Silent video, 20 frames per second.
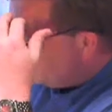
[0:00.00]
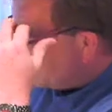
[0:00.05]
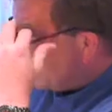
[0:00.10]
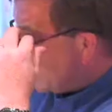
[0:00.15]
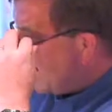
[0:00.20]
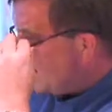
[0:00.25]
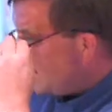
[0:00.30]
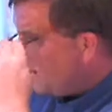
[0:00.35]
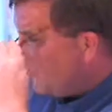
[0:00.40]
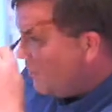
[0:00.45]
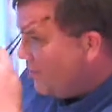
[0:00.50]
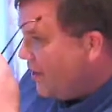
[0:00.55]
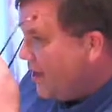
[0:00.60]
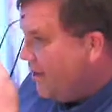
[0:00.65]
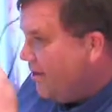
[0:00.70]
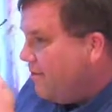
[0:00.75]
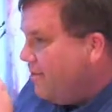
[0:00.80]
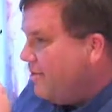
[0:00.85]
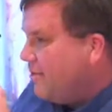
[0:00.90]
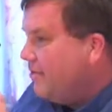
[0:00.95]
to
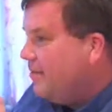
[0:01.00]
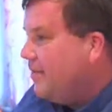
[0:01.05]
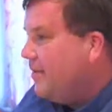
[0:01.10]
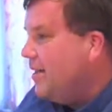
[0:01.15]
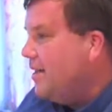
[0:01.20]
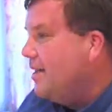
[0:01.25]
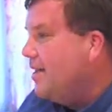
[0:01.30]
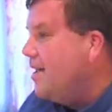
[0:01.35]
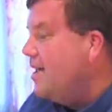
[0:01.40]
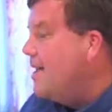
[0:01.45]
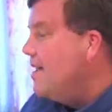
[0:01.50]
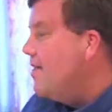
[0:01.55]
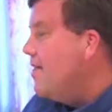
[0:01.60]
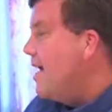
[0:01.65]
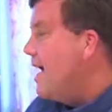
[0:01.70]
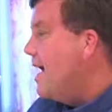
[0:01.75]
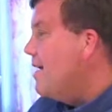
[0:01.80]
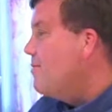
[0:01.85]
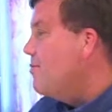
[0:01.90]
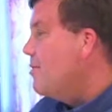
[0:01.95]
blaspheme
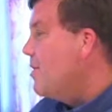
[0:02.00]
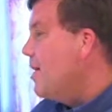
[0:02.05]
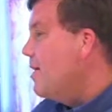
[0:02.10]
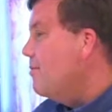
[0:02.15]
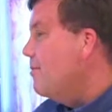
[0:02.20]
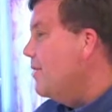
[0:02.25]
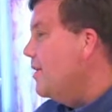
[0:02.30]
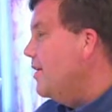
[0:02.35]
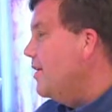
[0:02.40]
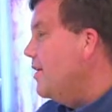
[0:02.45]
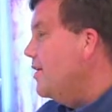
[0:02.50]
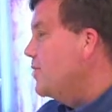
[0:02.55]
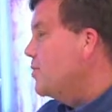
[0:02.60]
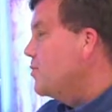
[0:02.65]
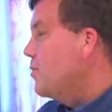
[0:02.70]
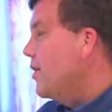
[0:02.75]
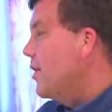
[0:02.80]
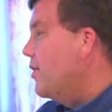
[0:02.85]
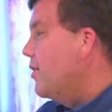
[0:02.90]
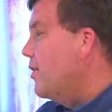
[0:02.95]
that probably
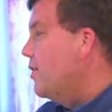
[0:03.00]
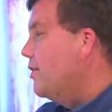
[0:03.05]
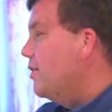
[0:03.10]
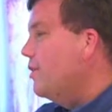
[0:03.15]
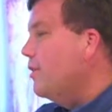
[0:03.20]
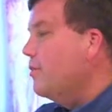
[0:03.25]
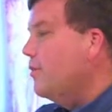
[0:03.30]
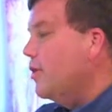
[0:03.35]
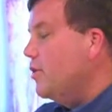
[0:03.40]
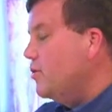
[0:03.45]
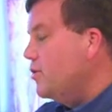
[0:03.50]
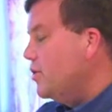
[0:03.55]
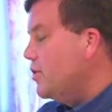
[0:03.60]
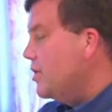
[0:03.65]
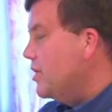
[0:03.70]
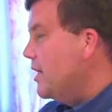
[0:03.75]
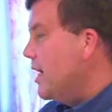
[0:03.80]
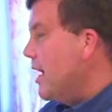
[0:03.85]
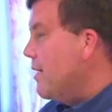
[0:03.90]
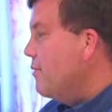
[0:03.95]
is what hurt the most.